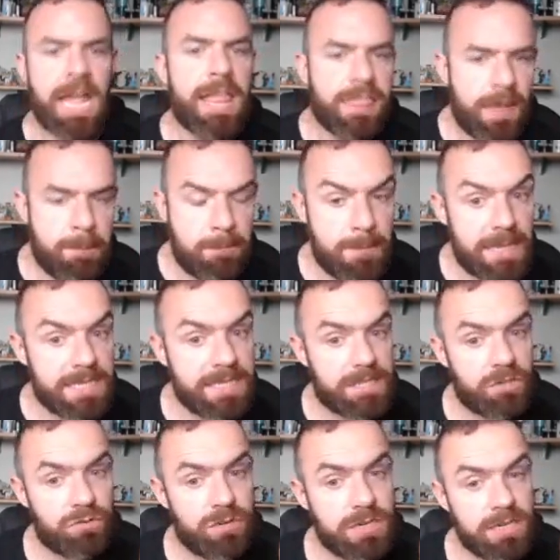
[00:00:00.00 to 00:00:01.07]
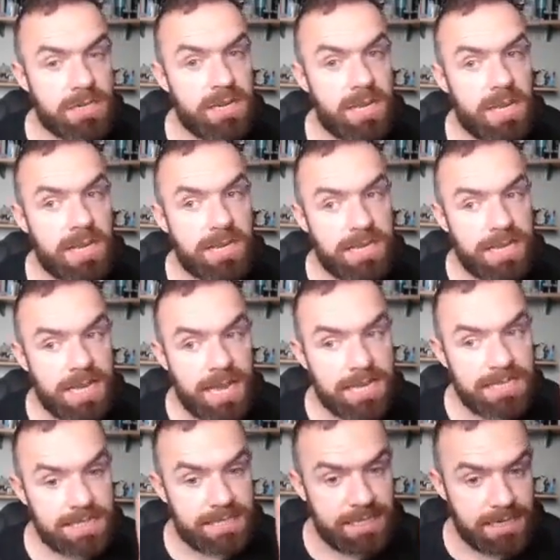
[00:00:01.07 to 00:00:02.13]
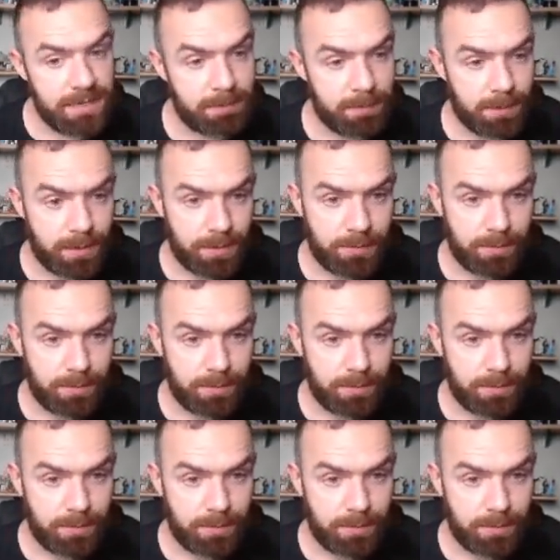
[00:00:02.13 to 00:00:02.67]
The mystery gets deeper.